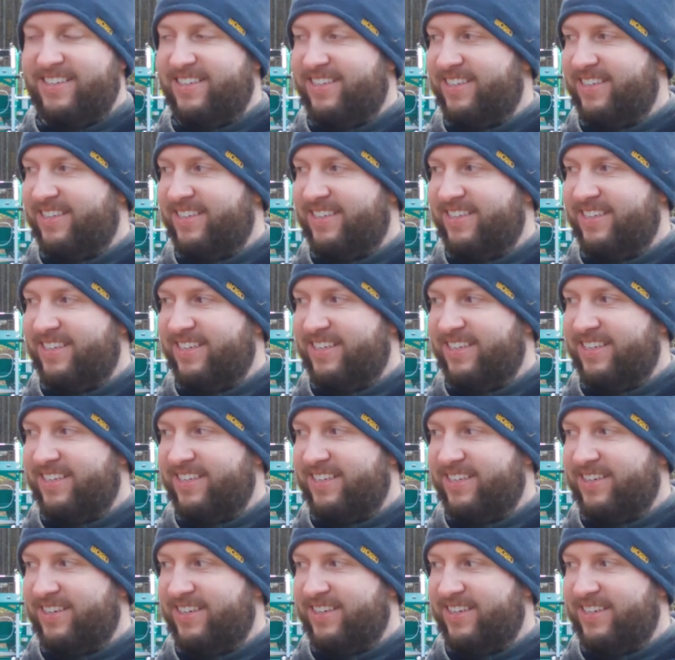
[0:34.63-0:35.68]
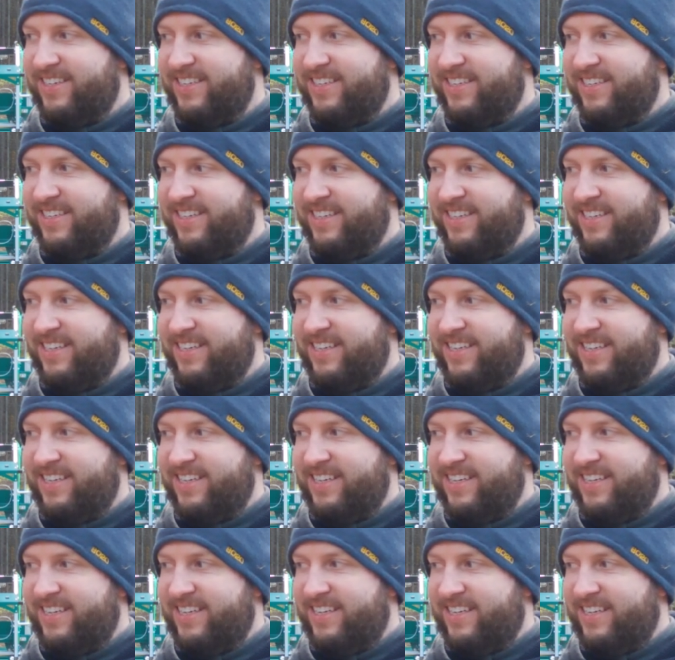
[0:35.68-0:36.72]

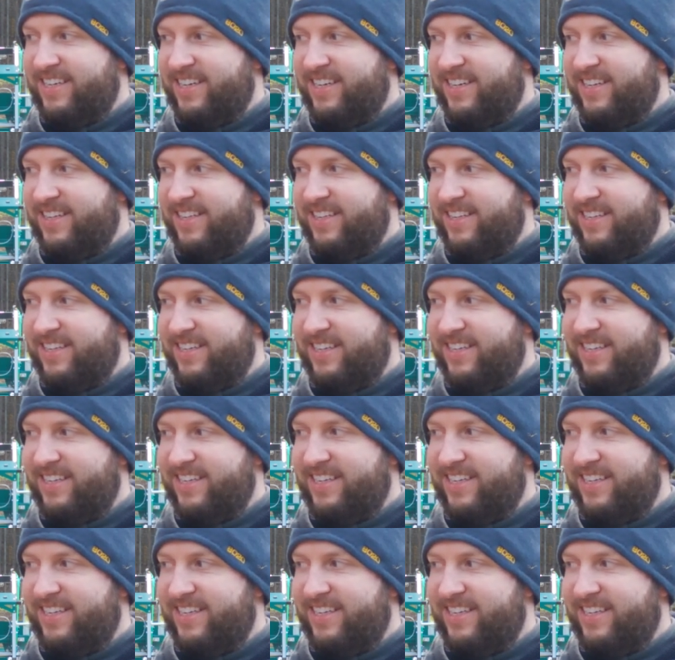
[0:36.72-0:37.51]
This person isn't speaking.